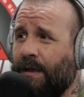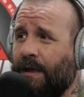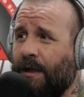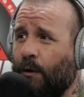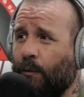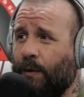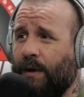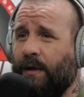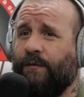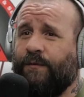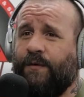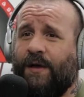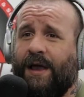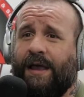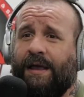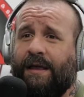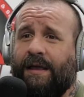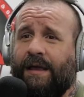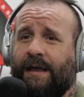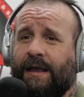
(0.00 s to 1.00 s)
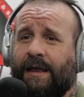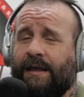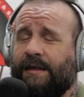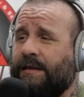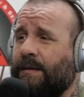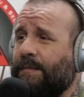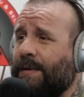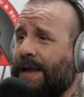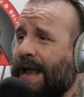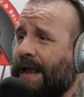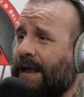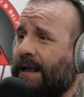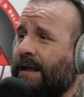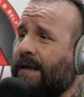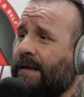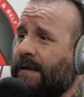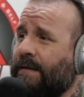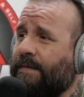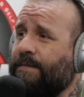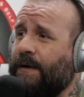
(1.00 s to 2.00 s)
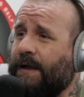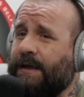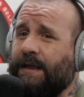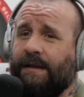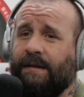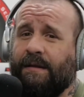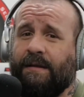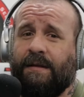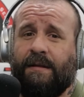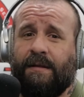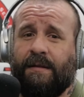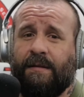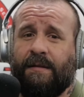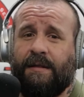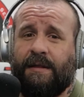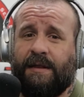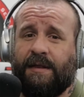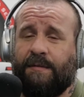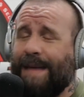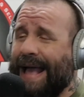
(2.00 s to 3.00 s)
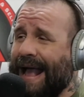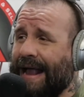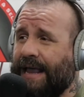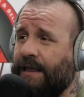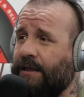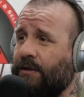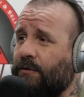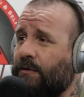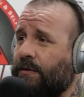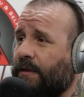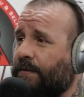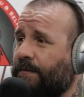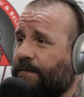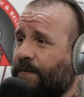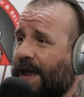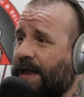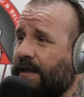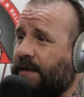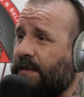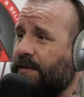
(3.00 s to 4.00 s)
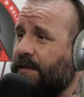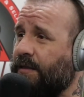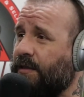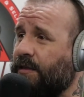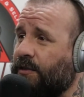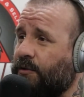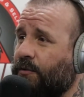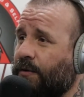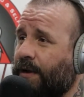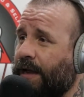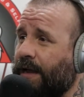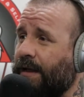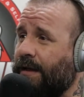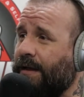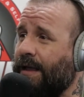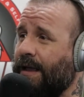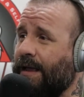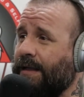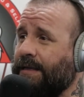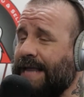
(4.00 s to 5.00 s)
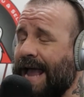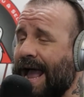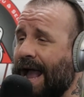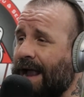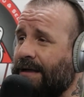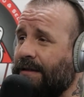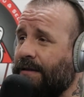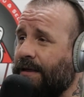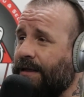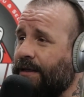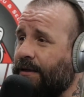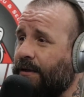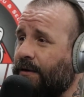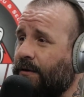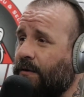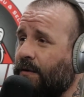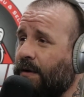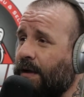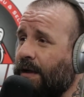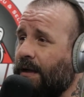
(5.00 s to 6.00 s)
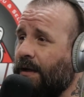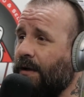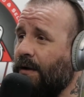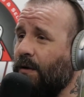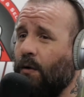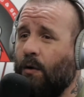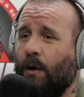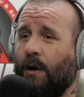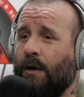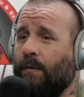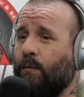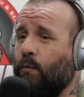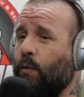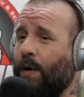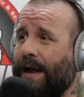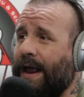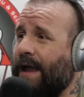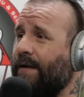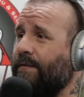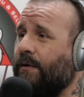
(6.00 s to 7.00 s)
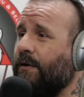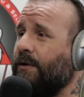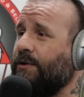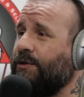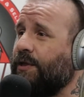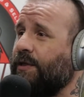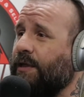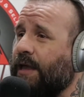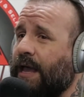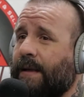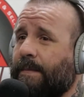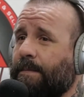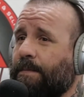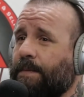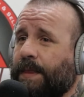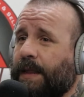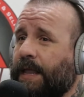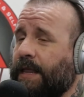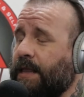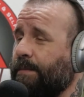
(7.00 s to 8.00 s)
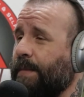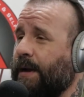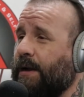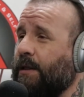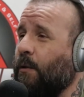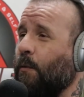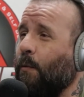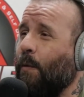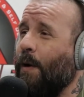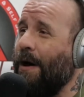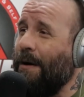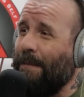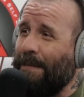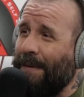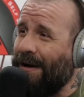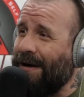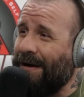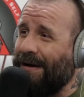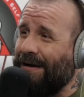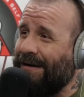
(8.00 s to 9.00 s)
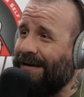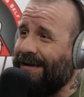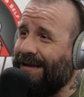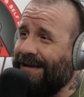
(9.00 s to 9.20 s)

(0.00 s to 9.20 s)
A real fight is some guy fucking smacking you in the face in the street, tackling you, or whatever. Just like in the middle of Walmart,